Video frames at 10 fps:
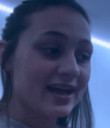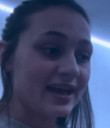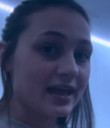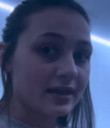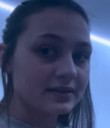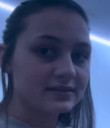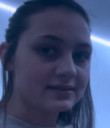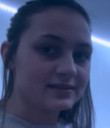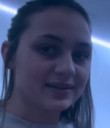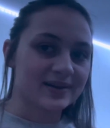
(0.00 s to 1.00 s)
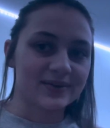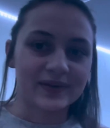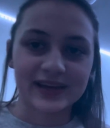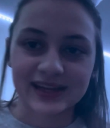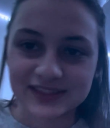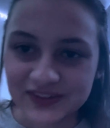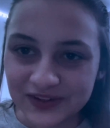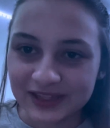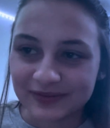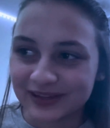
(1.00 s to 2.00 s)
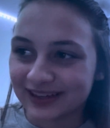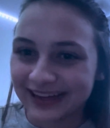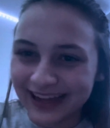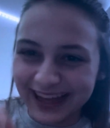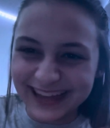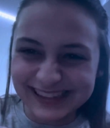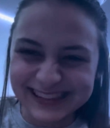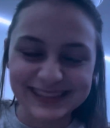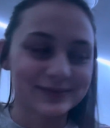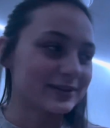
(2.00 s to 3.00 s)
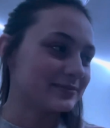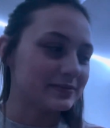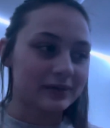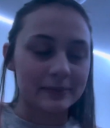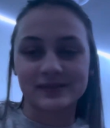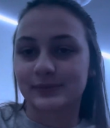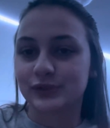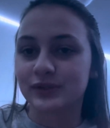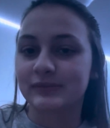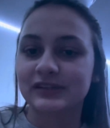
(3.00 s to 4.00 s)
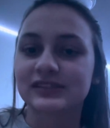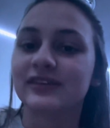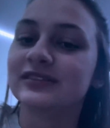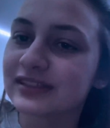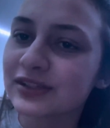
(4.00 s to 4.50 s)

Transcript: And we got Choky Milk, guys. We're gonna be popping some Choky Milk, so let's go